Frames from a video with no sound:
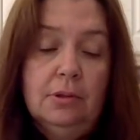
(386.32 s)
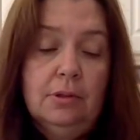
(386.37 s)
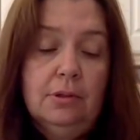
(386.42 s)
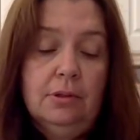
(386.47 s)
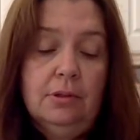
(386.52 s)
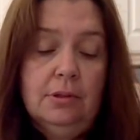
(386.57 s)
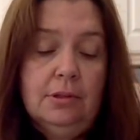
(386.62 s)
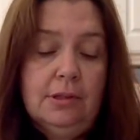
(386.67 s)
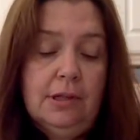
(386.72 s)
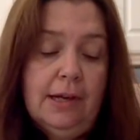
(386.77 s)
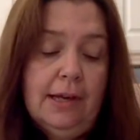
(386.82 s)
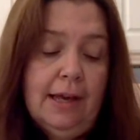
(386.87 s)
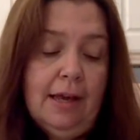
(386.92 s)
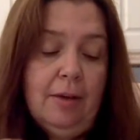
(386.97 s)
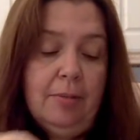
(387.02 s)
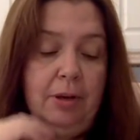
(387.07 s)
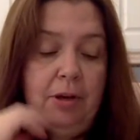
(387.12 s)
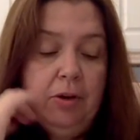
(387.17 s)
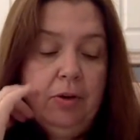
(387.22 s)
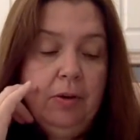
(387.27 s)
in
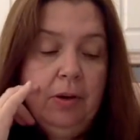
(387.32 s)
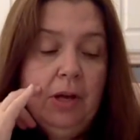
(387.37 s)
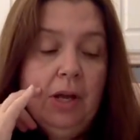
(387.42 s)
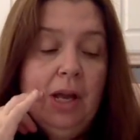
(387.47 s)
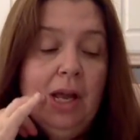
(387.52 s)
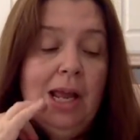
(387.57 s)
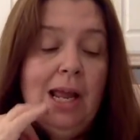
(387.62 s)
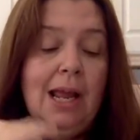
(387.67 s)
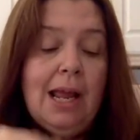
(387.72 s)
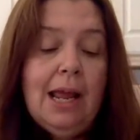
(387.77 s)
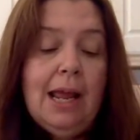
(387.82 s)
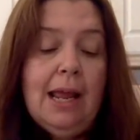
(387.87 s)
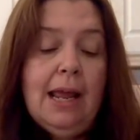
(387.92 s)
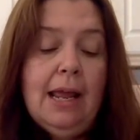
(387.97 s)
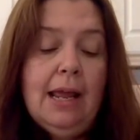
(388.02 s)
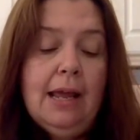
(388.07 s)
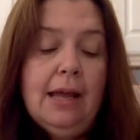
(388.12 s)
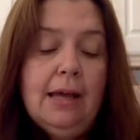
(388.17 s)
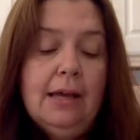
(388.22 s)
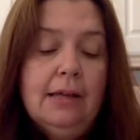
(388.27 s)
diameter.
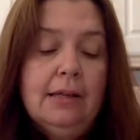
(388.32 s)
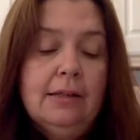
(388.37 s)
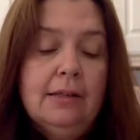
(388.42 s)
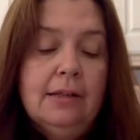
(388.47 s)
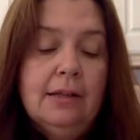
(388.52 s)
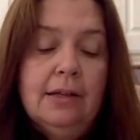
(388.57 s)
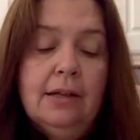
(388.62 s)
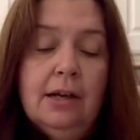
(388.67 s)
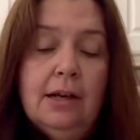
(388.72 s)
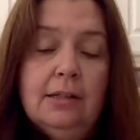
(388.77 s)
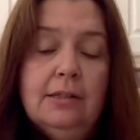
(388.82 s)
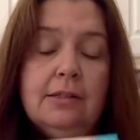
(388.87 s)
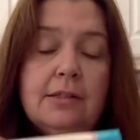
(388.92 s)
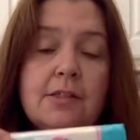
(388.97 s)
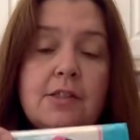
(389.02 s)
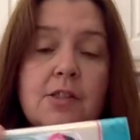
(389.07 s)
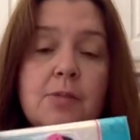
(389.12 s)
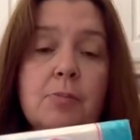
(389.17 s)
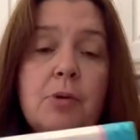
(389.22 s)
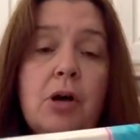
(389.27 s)
And I got the
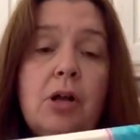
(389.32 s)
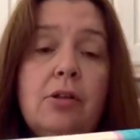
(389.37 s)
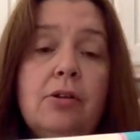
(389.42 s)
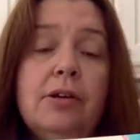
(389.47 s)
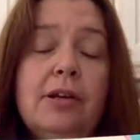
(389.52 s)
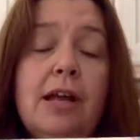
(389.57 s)
smaller